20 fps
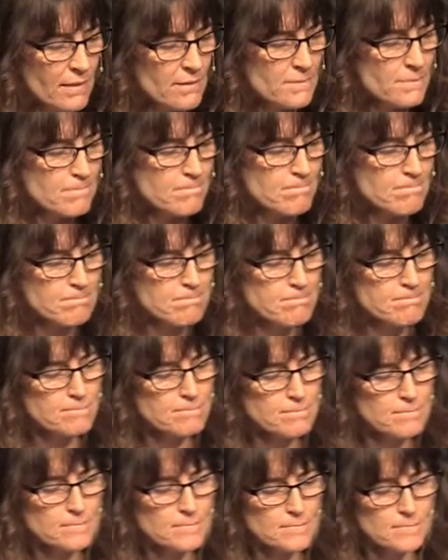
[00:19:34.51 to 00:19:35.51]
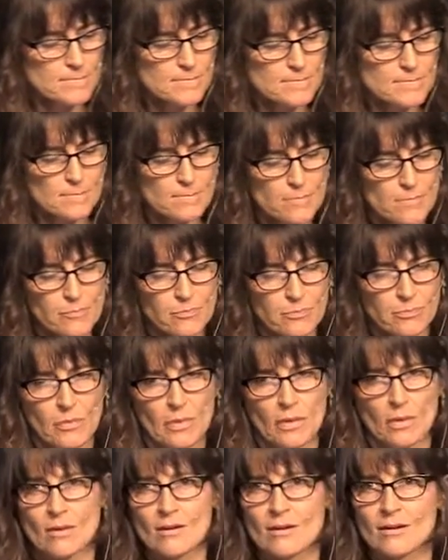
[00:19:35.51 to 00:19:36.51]

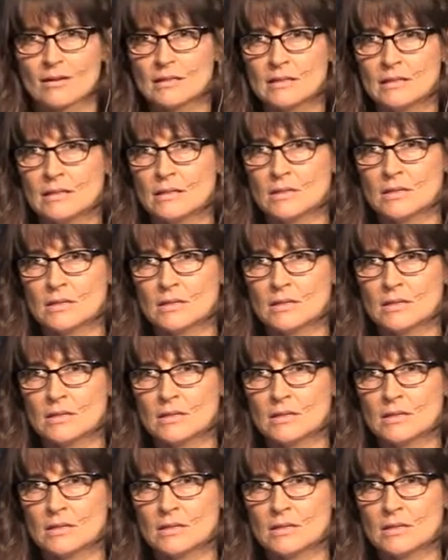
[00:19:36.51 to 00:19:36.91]
[no speech]